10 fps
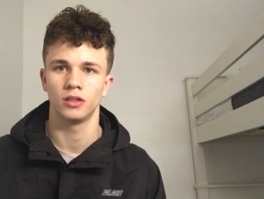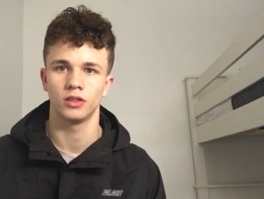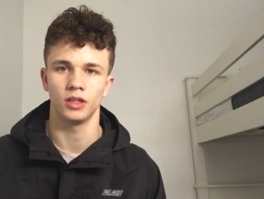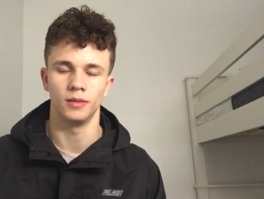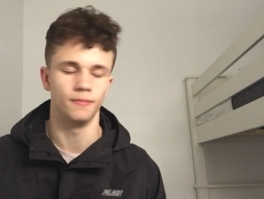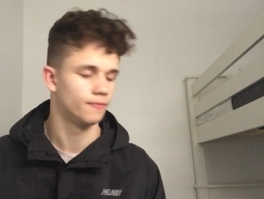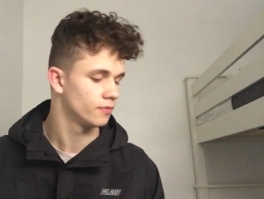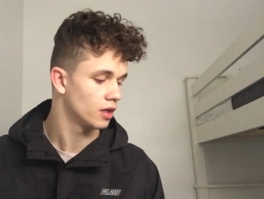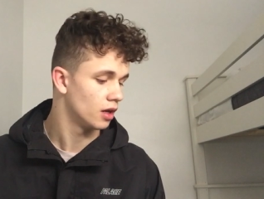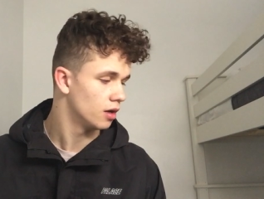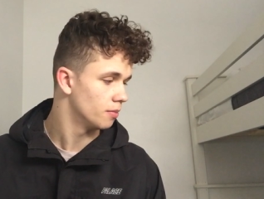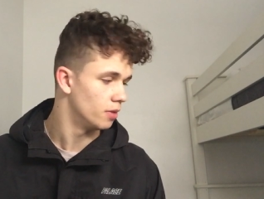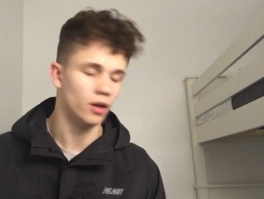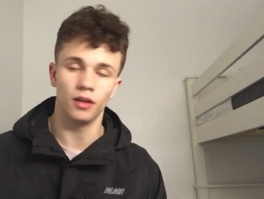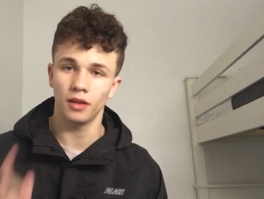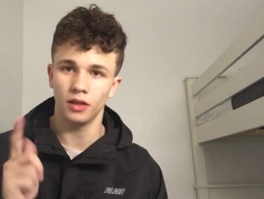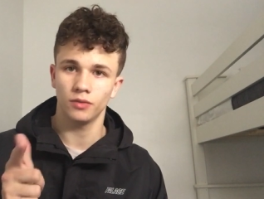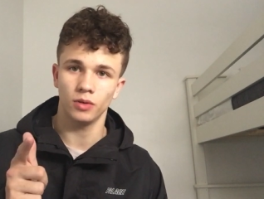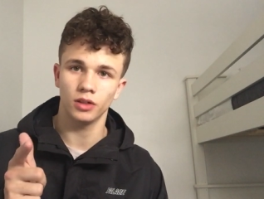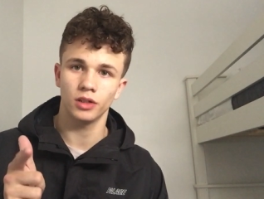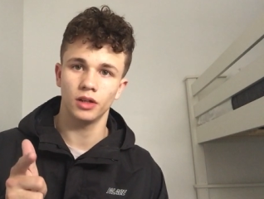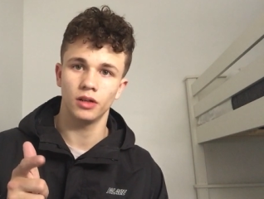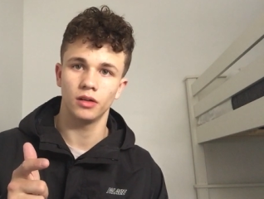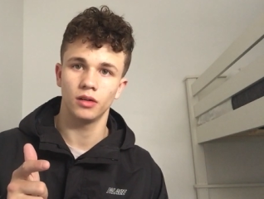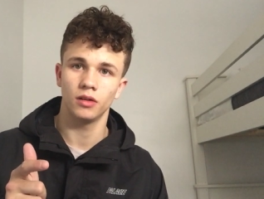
Shame. But thanks for watching.